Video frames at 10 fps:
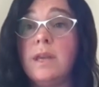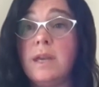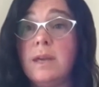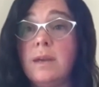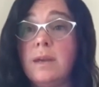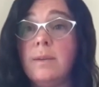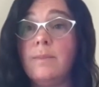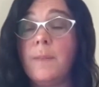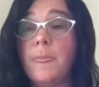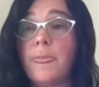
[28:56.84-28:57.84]
the
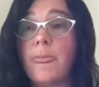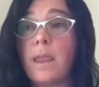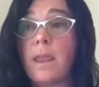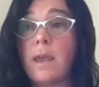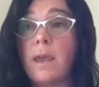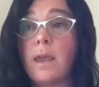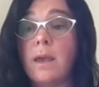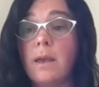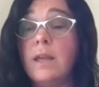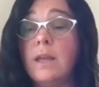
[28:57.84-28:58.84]

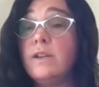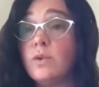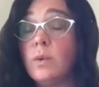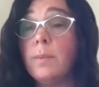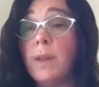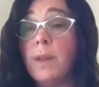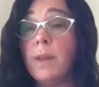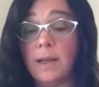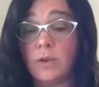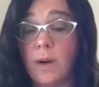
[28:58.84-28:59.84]
individual
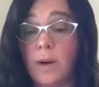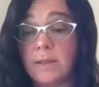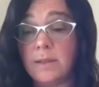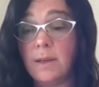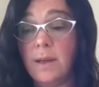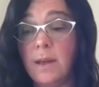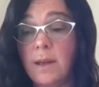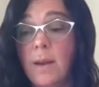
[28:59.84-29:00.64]
applying to us.